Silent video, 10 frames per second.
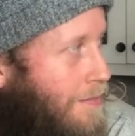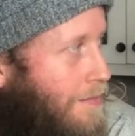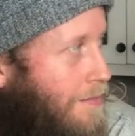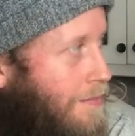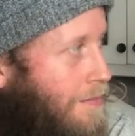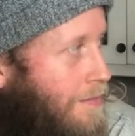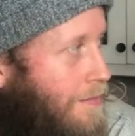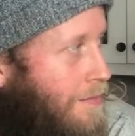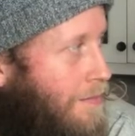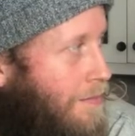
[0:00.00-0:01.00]

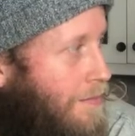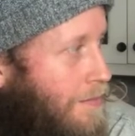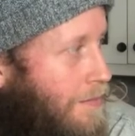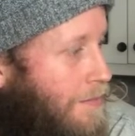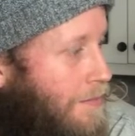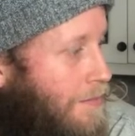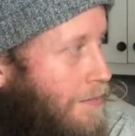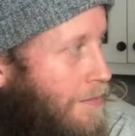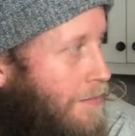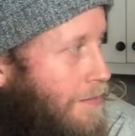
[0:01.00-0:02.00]

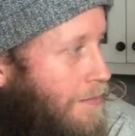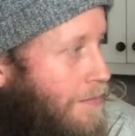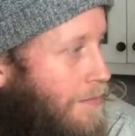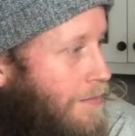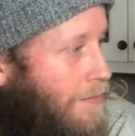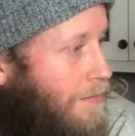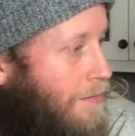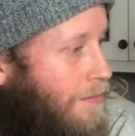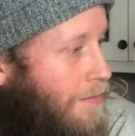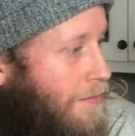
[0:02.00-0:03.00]

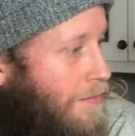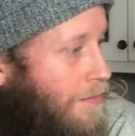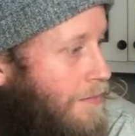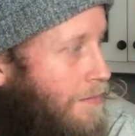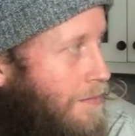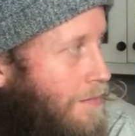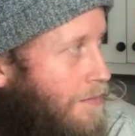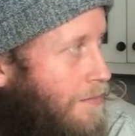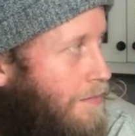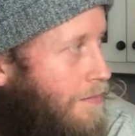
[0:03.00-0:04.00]

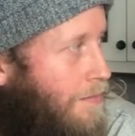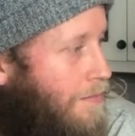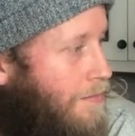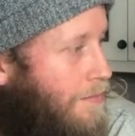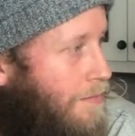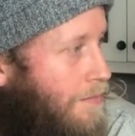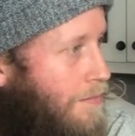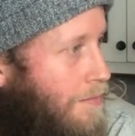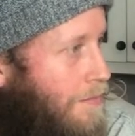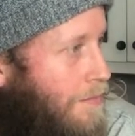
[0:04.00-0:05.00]

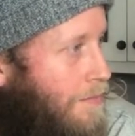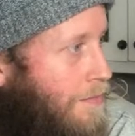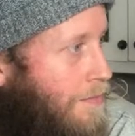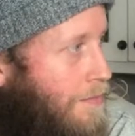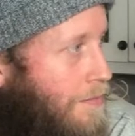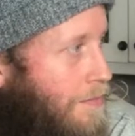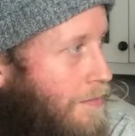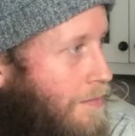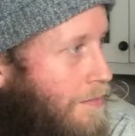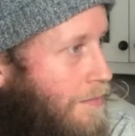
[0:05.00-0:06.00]

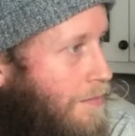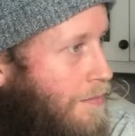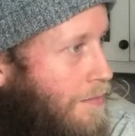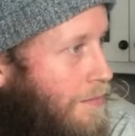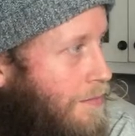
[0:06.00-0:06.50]
(silent)